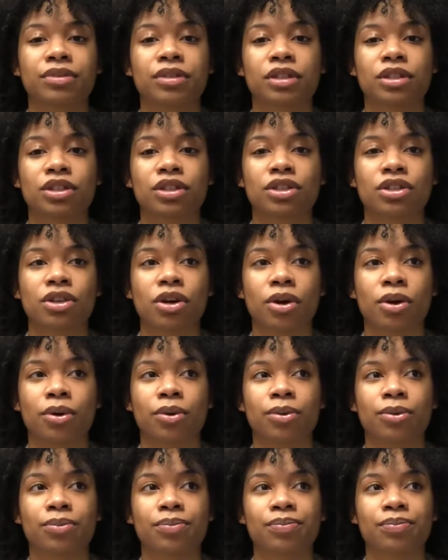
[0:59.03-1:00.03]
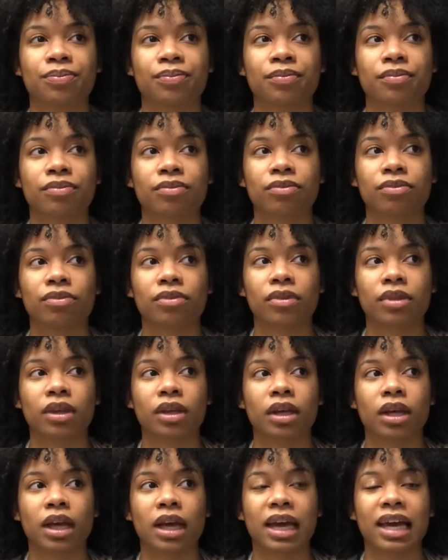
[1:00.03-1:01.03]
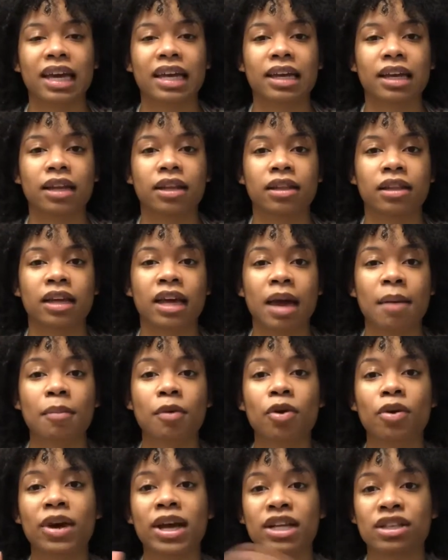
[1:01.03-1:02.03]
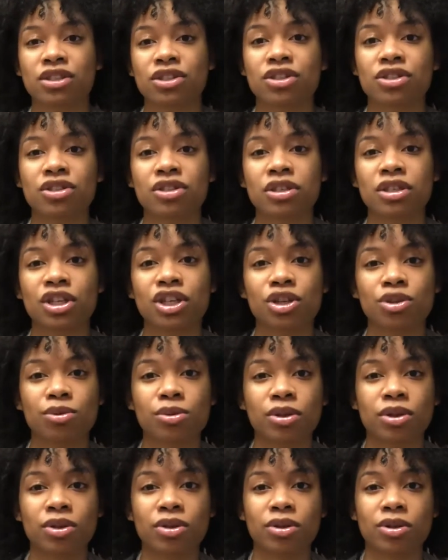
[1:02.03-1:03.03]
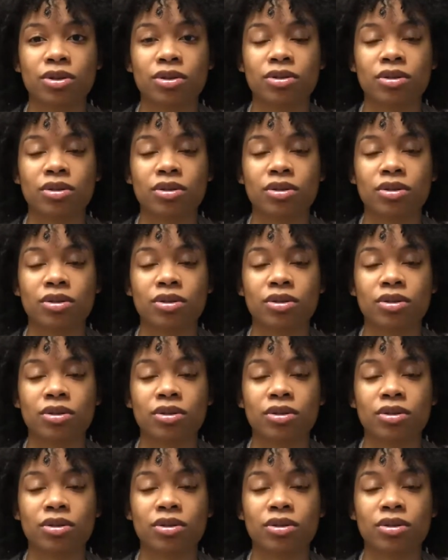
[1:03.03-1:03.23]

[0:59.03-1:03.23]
So the chemical enters the cuticle,